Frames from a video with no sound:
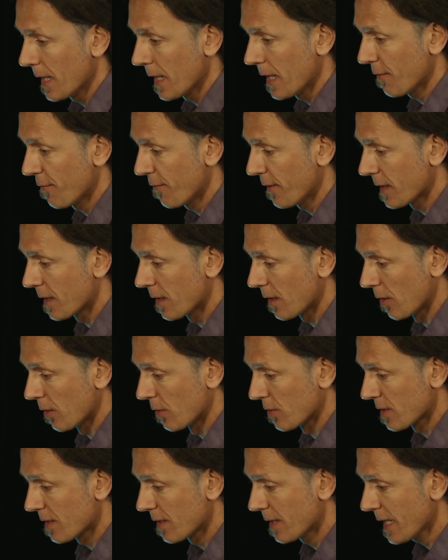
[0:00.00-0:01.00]
If it
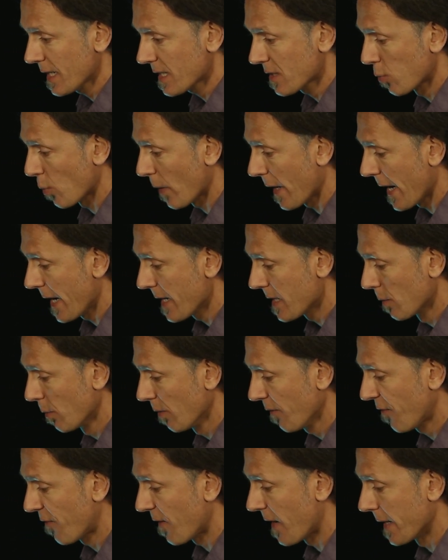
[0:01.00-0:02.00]
goes this way, you
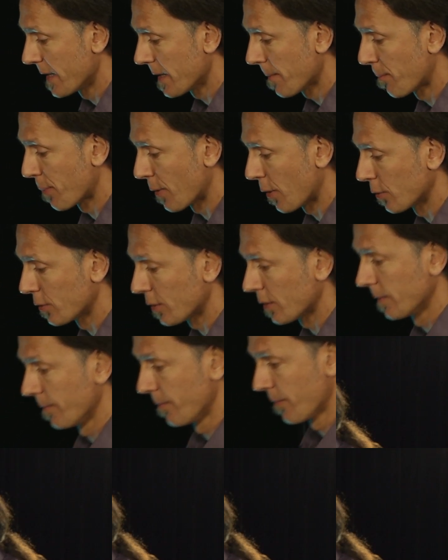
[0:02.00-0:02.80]
will find a proton